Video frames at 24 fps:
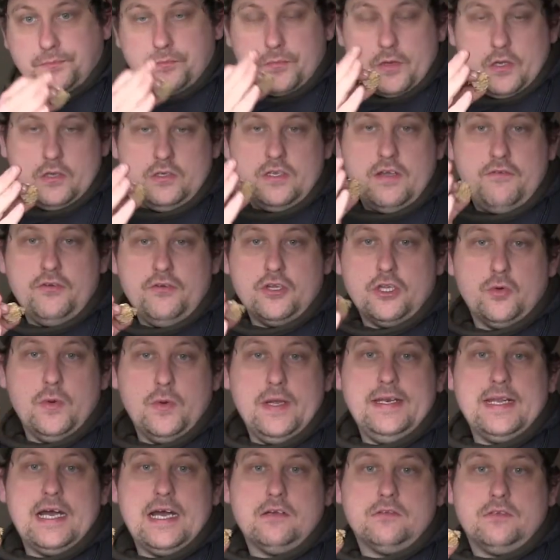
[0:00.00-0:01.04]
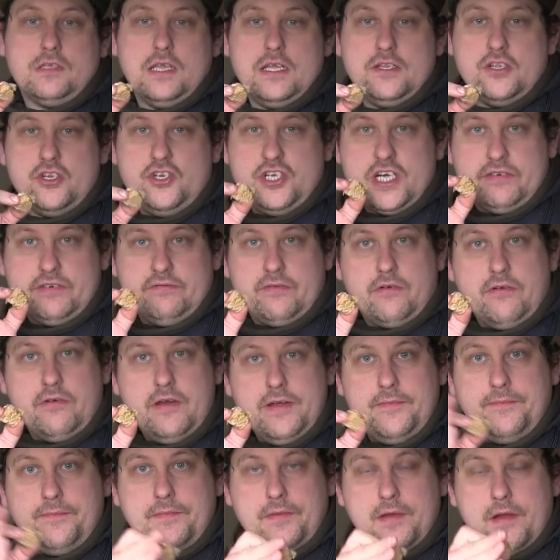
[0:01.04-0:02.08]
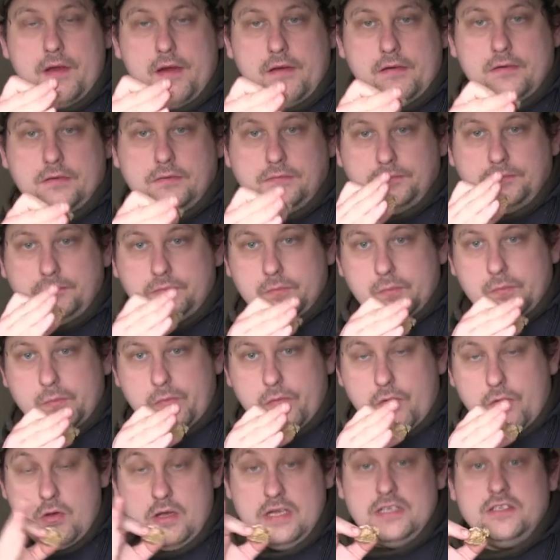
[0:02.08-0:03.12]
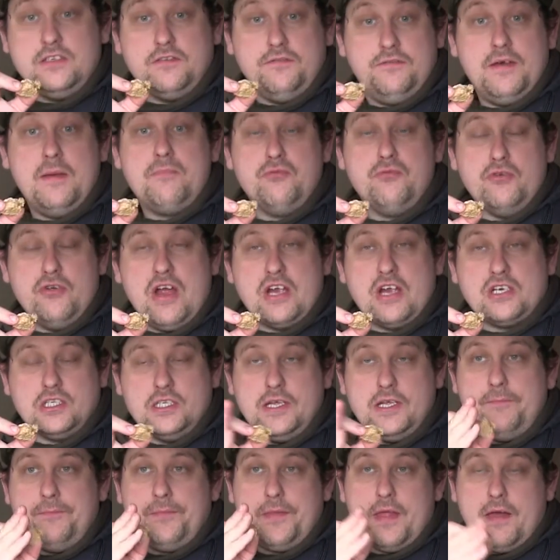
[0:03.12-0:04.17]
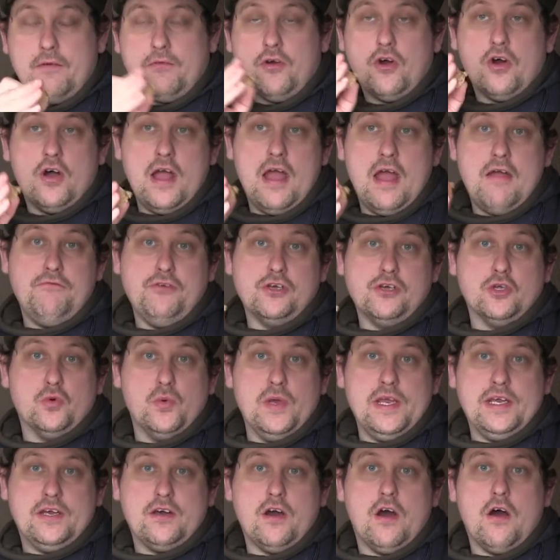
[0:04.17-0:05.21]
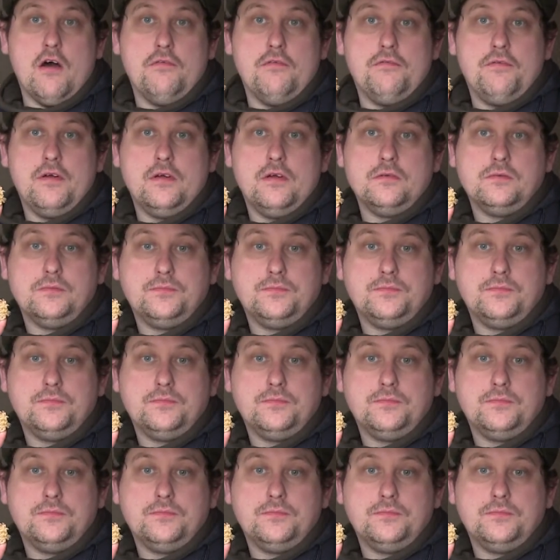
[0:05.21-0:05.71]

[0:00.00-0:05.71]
Because every other week now till end of January, or into February actually, I've got every other week off.